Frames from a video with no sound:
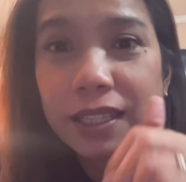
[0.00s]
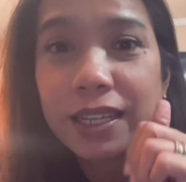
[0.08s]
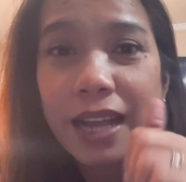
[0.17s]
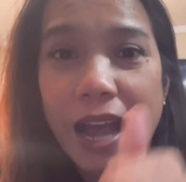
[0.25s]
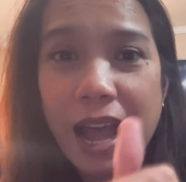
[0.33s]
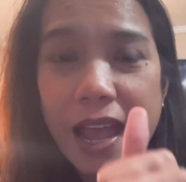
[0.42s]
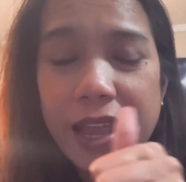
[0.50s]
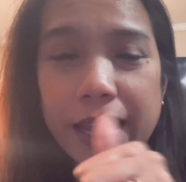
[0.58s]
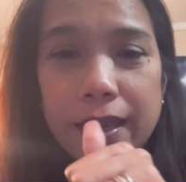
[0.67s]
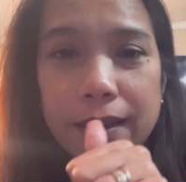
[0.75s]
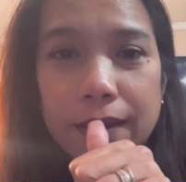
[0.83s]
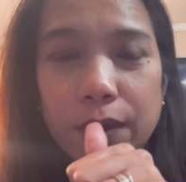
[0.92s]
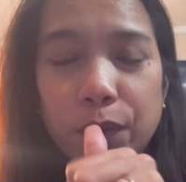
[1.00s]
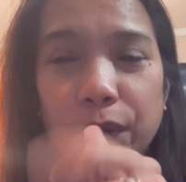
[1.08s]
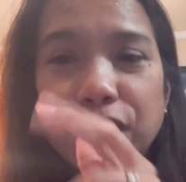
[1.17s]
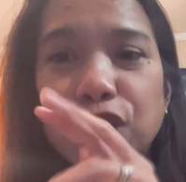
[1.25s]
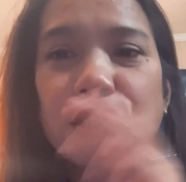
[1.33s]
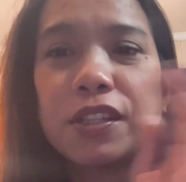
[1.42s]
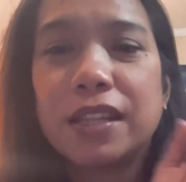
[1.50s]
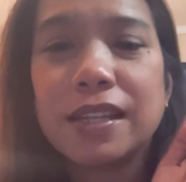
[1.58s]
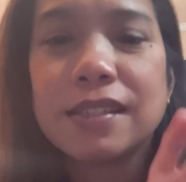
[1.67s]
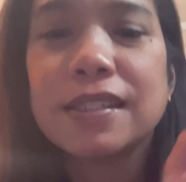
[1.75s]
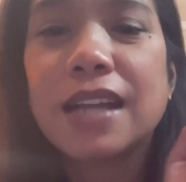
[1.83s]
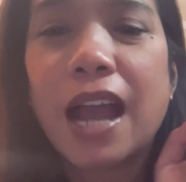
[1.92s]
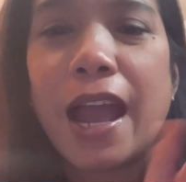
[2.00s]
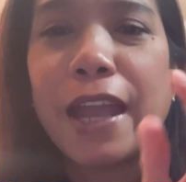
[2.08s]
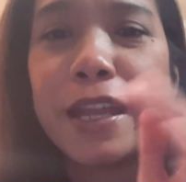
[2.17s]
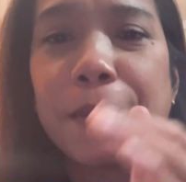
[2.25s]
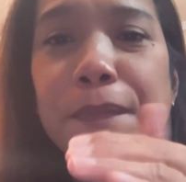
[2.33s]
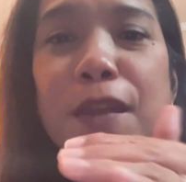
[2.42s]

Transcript: a guy, which this guy